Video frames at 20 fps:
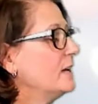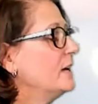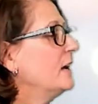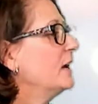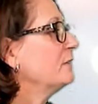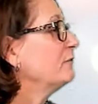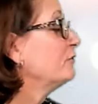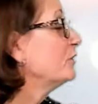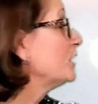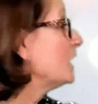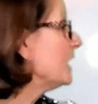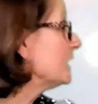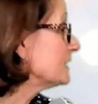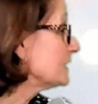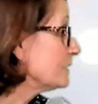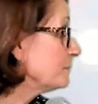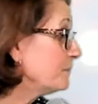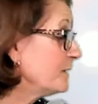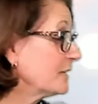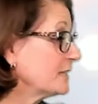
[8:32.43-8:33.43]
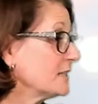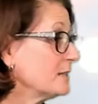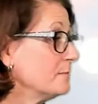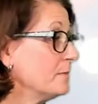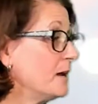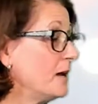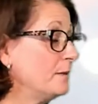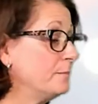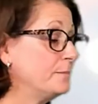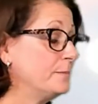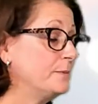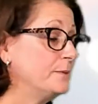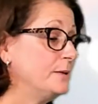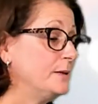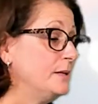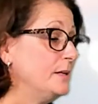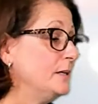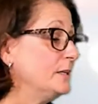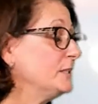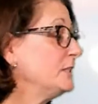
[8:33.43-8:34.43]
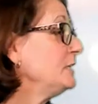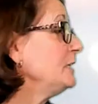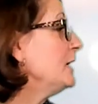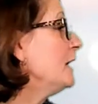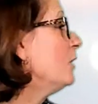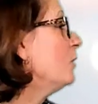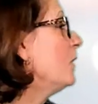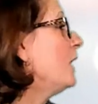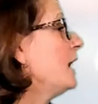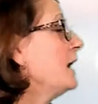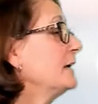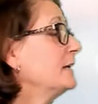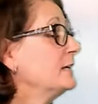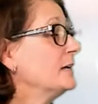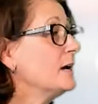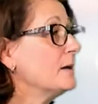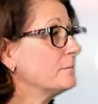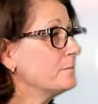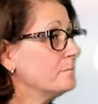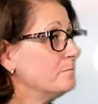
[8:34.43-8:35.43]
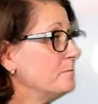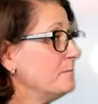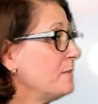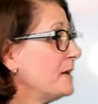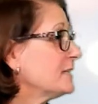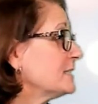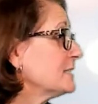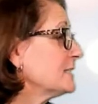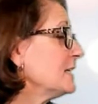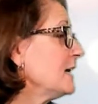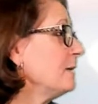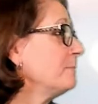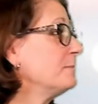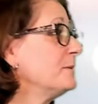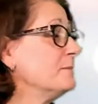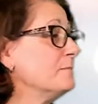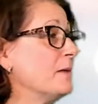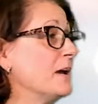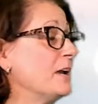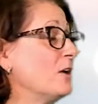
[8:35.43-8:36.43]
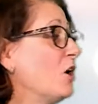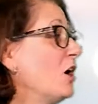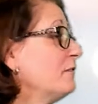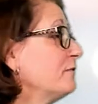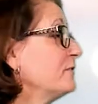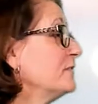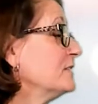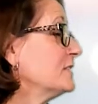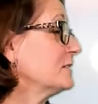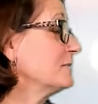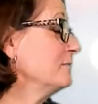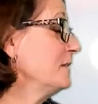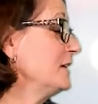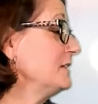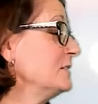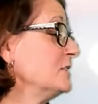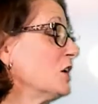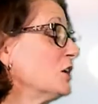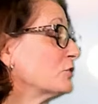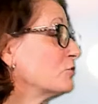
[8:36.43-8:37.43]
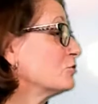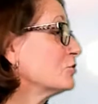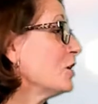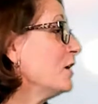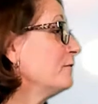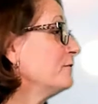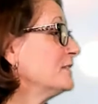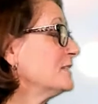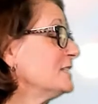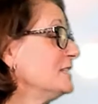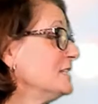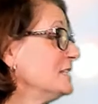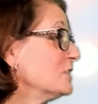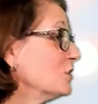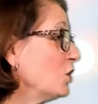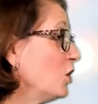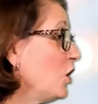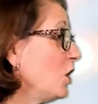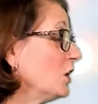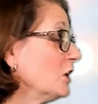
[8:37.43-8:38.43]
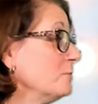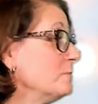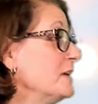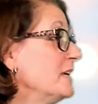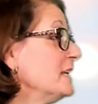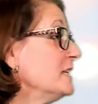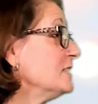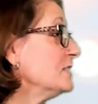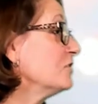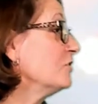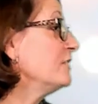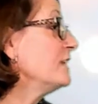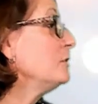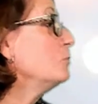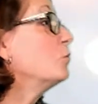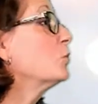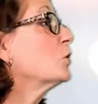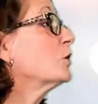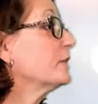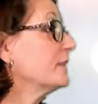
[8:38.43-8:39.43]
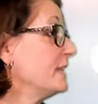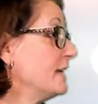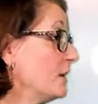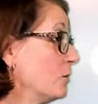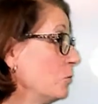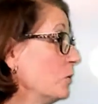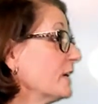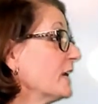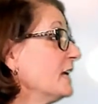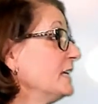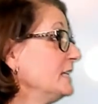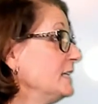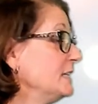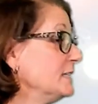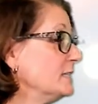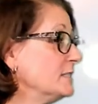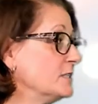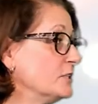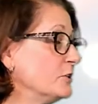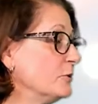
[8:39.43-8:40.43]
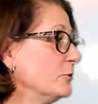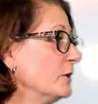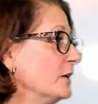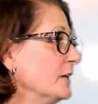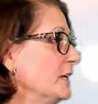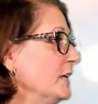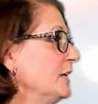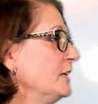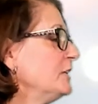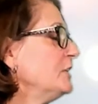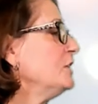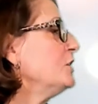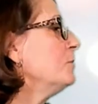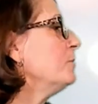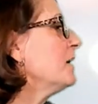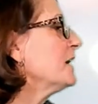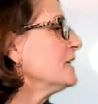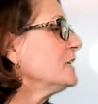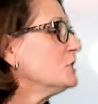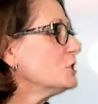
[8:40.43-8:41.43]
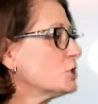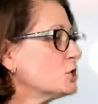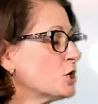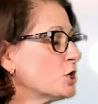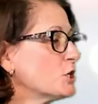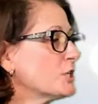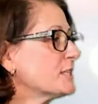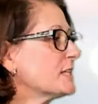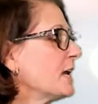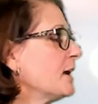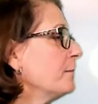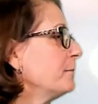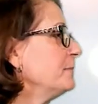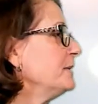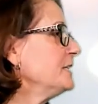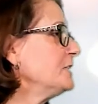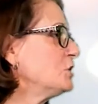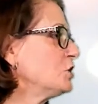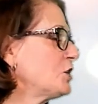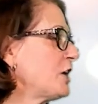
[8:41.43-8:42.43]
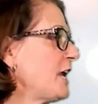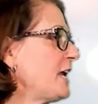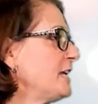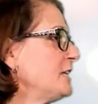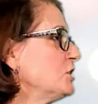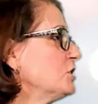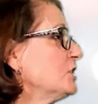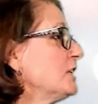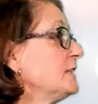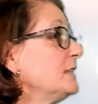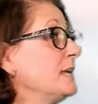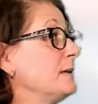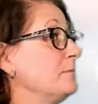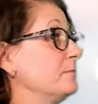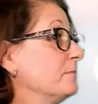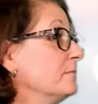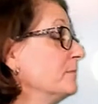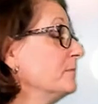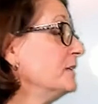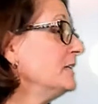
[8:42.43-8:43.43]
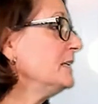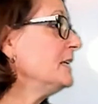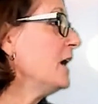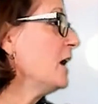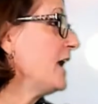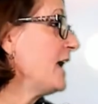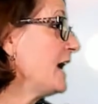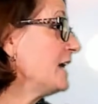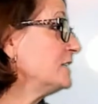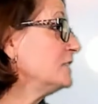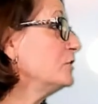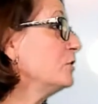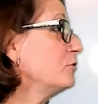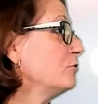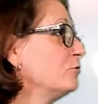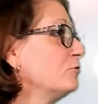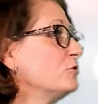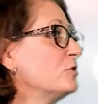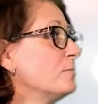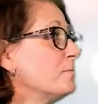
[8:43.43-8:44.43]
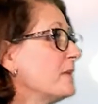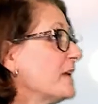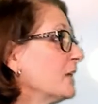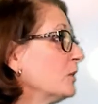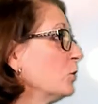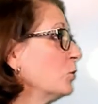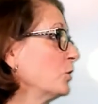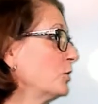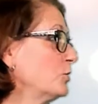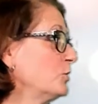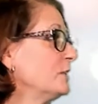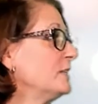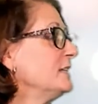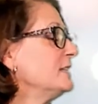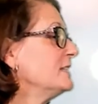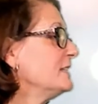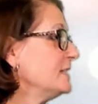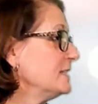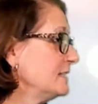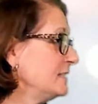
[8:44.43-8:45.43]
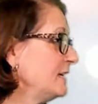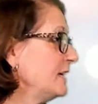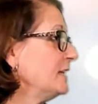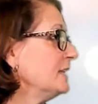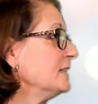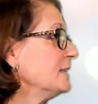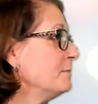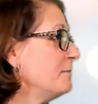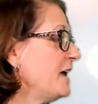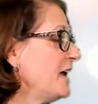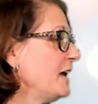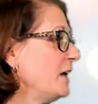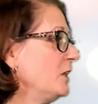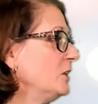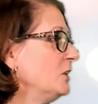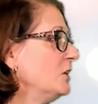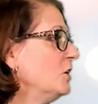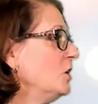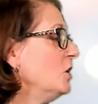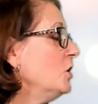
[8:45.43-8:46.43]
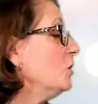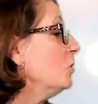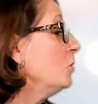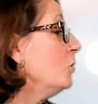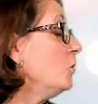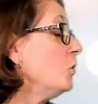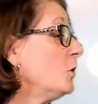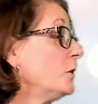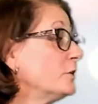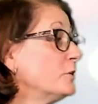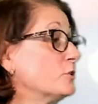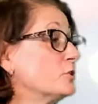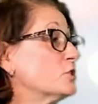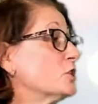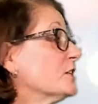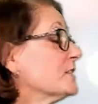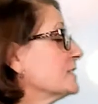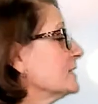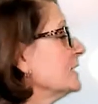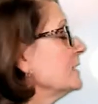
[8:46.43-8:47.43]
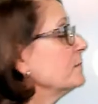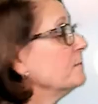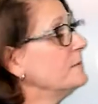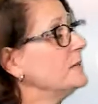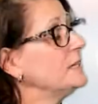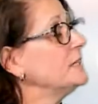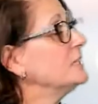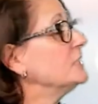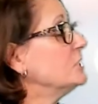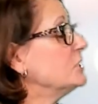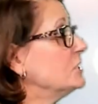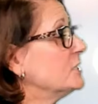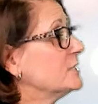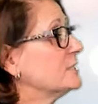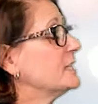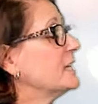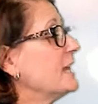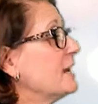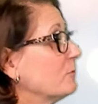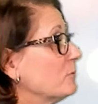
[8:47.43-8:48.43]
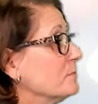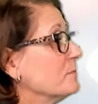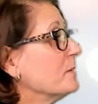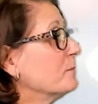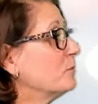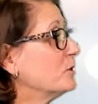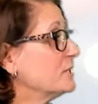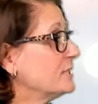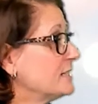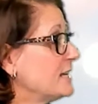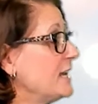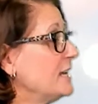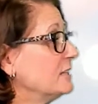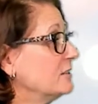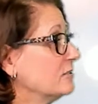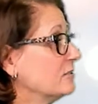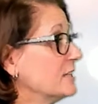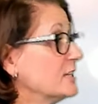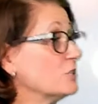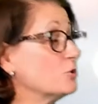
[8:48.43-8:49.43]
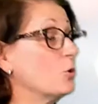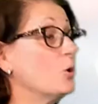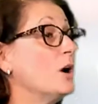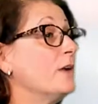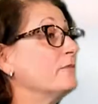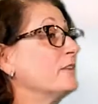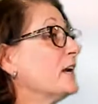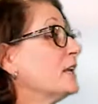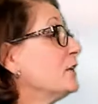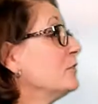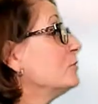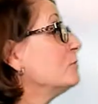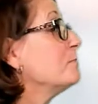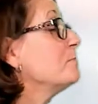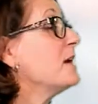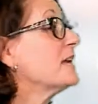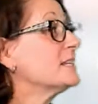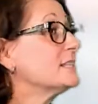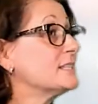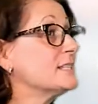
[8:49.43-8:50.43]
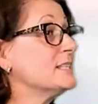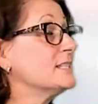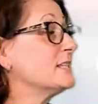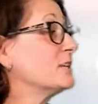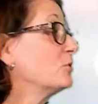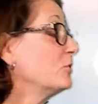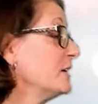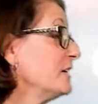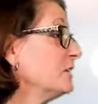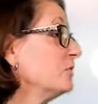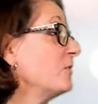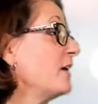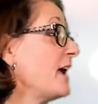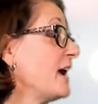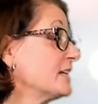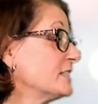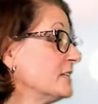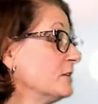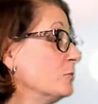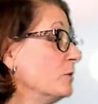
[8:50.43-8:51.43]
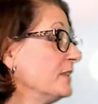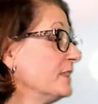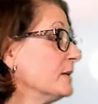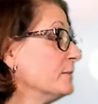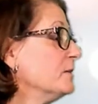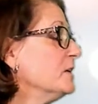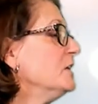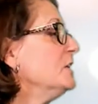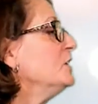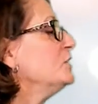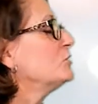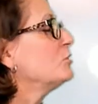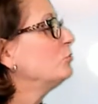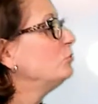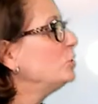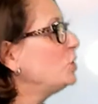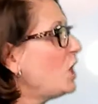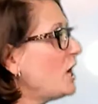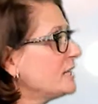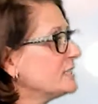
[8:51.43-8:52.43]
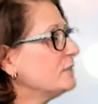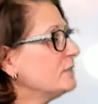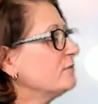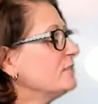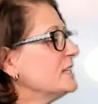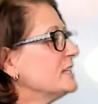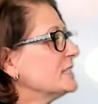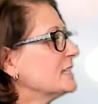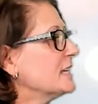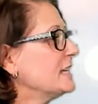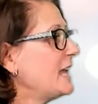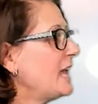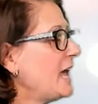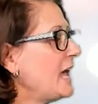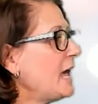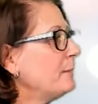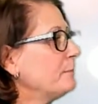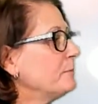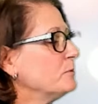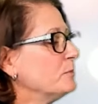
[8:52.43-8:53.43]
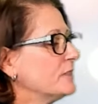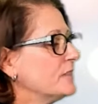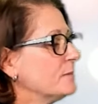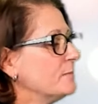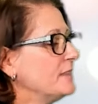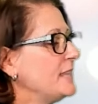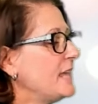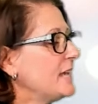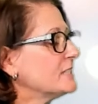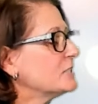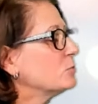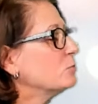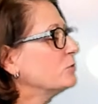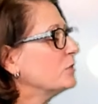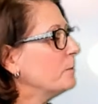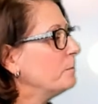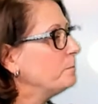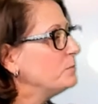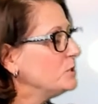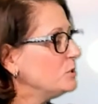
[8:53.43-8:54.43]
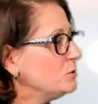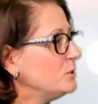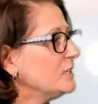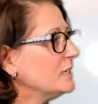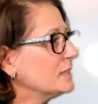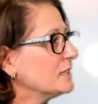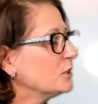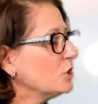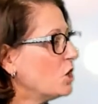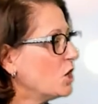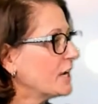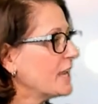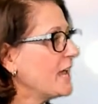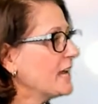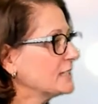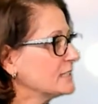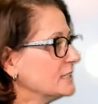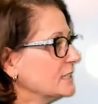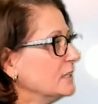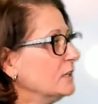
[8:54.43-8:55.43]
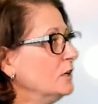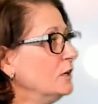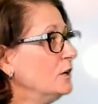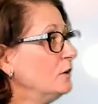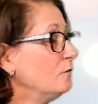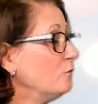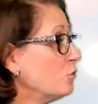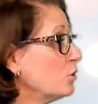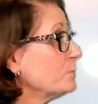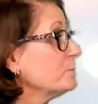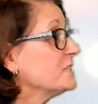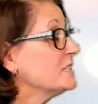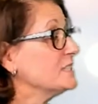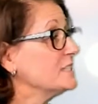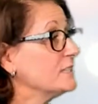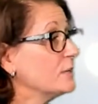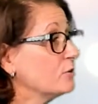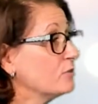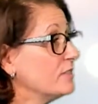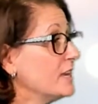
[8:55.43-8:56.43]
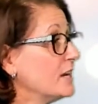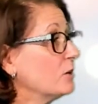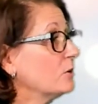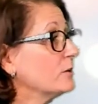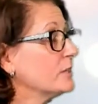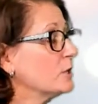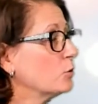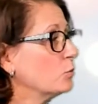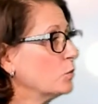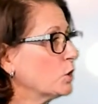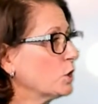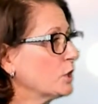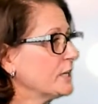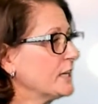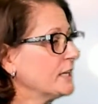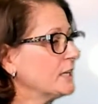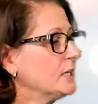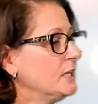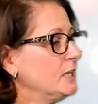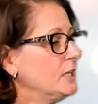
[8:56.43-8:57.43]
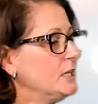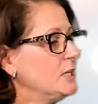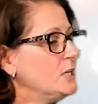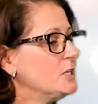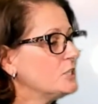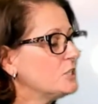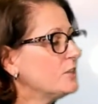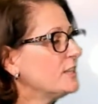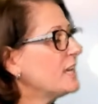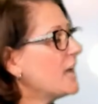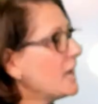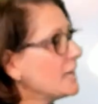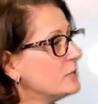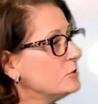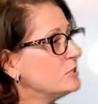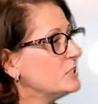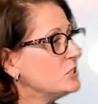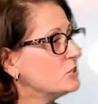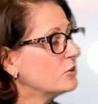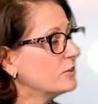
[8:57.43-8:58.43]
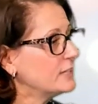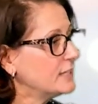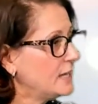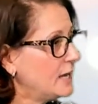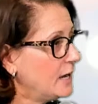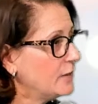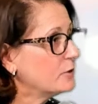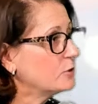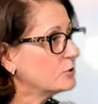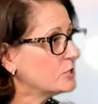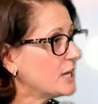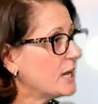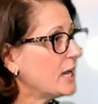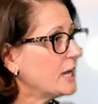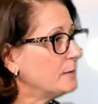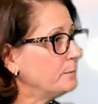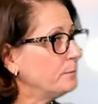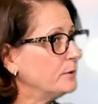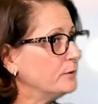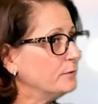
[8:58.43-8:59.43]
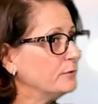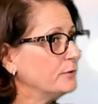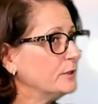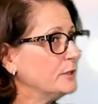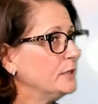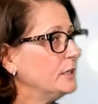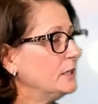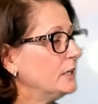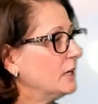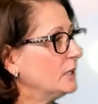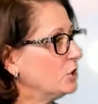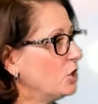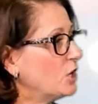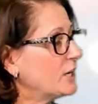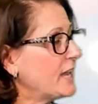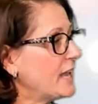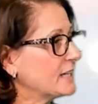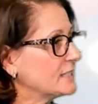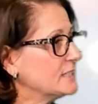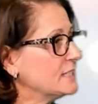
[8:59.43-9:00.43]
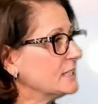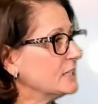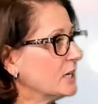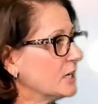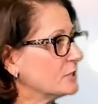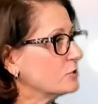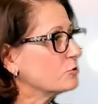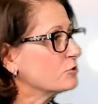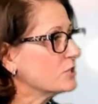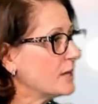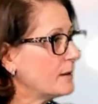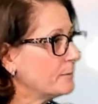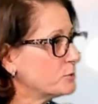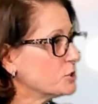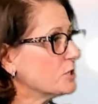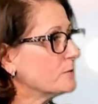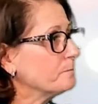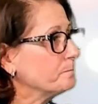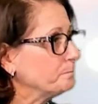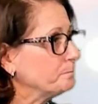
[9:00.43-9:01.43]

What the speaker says: I forgot to pick them up. I got messed up in my office. My doctor's office didn't call them in, and so they weren't there when I needed to. My insurance company changed, and they, I had to go through the mail order, and it didn't get in the mail. Or you're just like me and you just can't remember to take the things. Or I've got other medicines that are interacting with them. So lots of things can happen with them, and that's the beauty in the long-acting forms is they're there and they're working. So the IUDs are the other type of long-acting contraception.